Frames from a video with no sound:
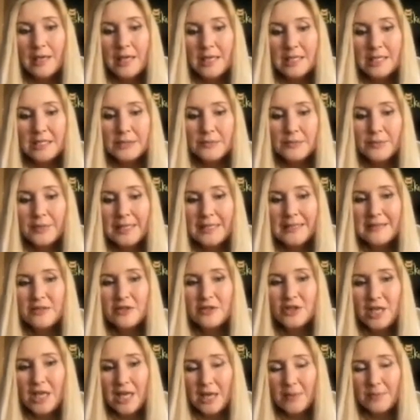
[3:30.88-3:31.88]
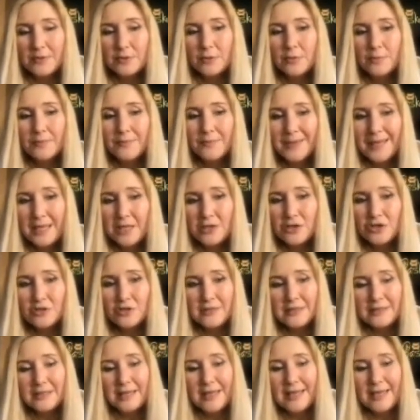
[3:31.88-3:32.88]
Three steps, so bench
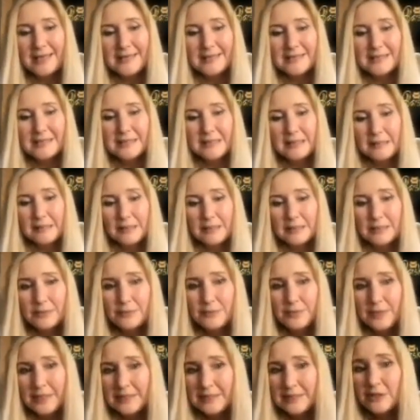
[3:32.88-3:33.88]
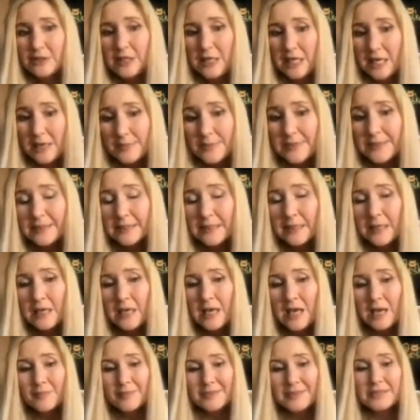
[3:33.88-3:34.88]
that has 3 steps,
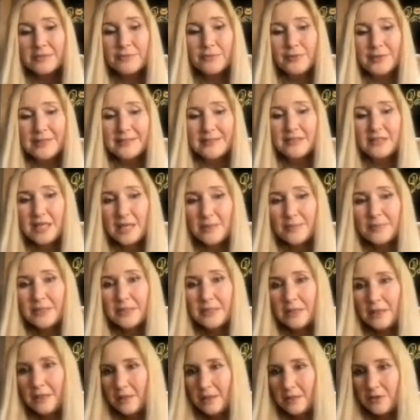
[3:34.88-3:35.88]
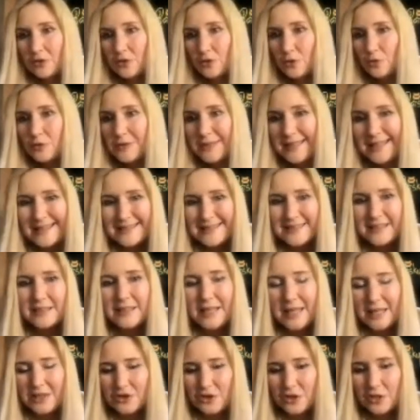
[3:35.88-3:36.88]
but 3-step here is used as
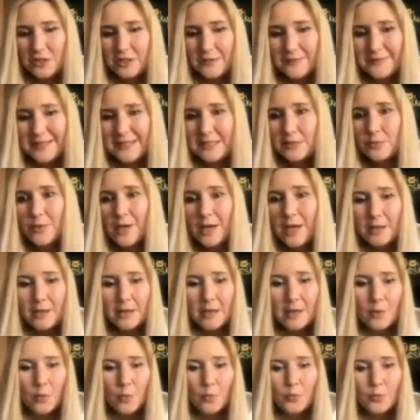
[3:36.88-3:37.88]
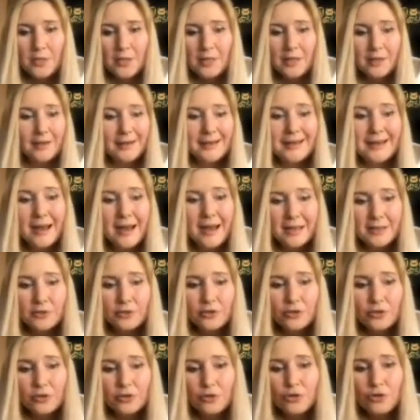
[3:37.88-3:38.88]
an adjective. That's why we
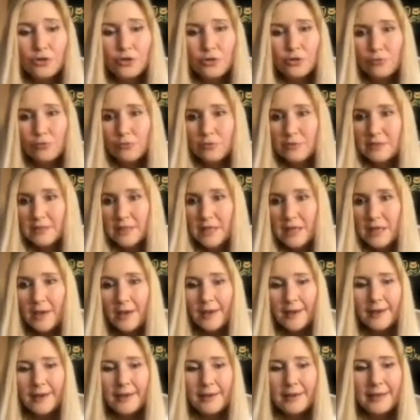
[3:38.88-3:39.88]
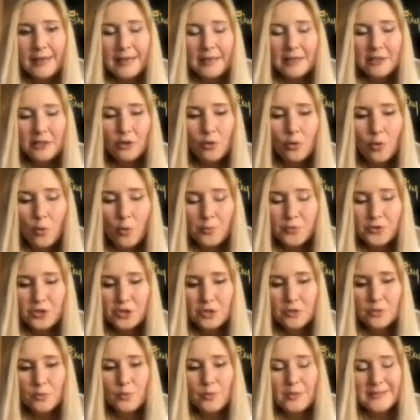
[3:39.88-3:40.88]
can't choose any
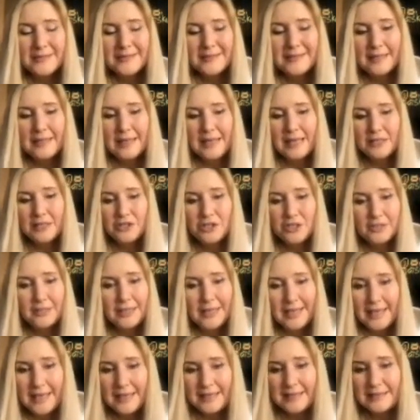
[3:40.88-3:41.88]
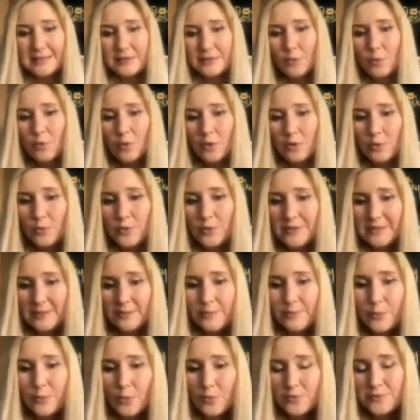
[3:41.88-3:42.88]
option with ending s or with
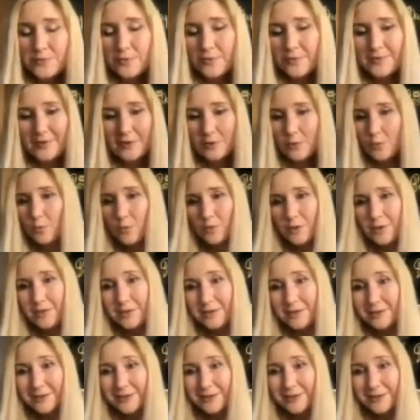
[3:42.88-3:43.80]
apostrophe or